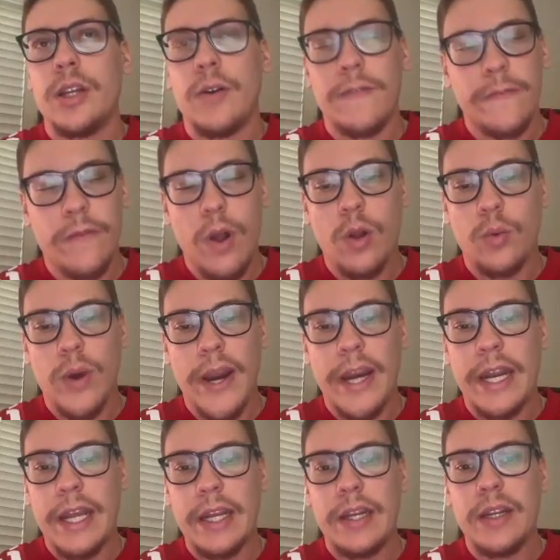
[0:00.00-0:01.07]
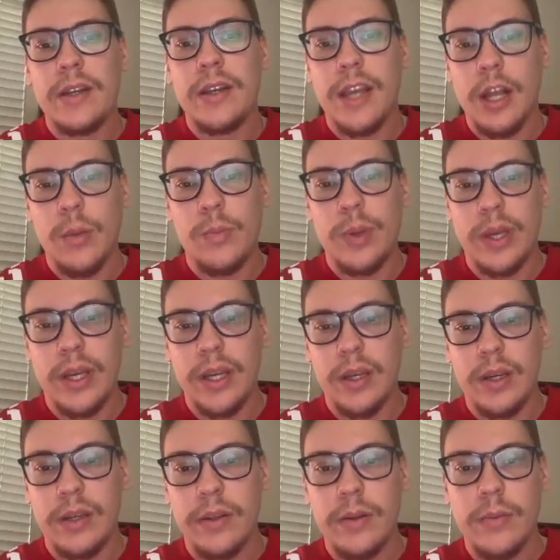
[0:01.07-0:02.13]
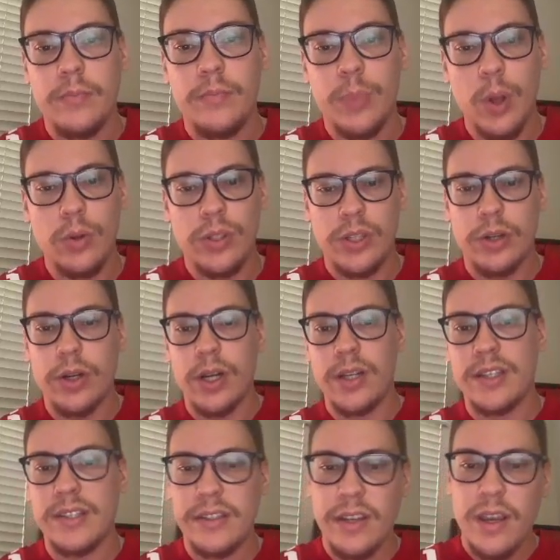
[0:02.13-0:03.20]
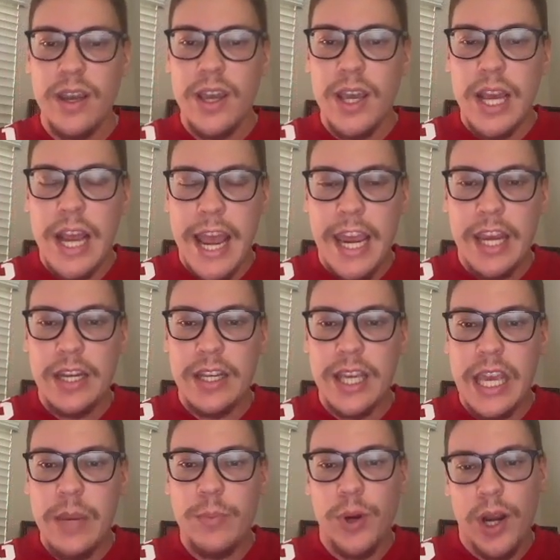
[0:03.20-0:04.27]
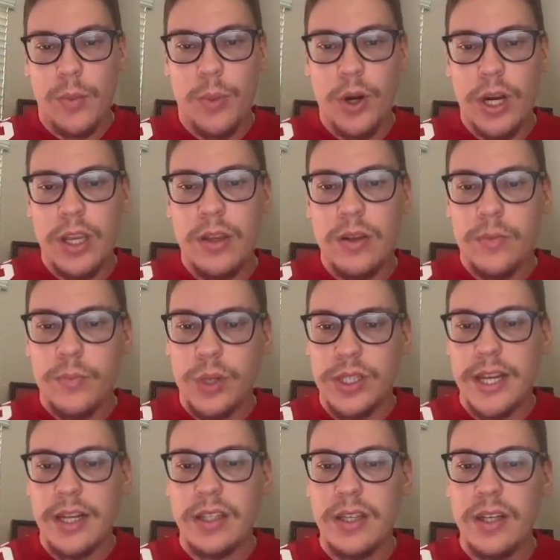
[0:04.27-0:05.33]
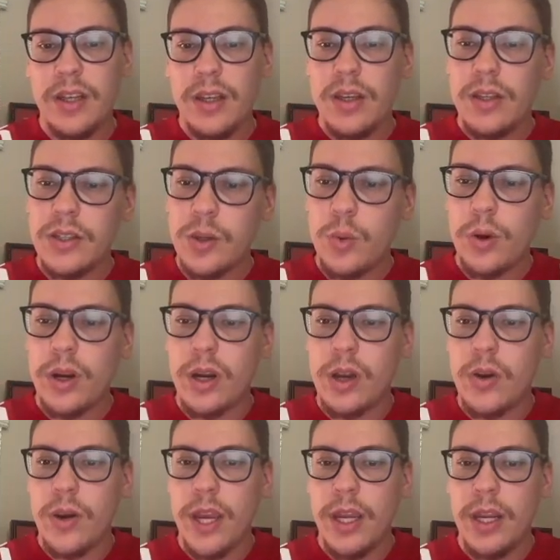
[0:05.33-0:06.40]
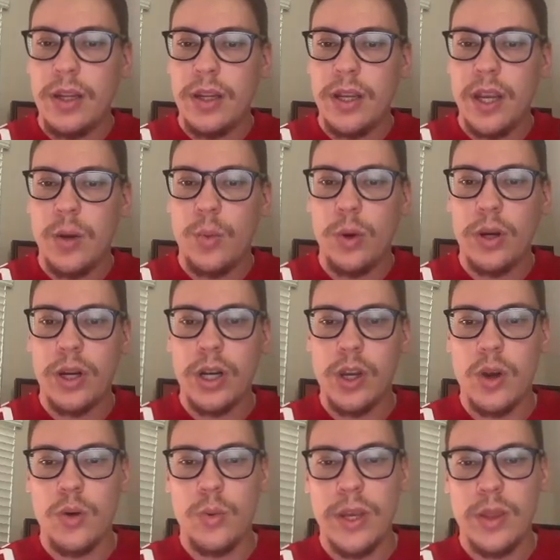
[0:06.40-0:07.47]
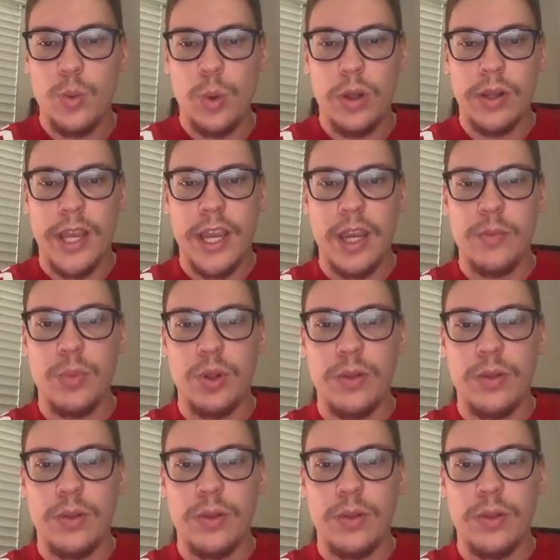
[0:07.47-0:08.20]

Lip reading: fall right in, help bolster us, and keep Brock Purdy protected. So we're going to go ahead and we're going to go with Will Campbell.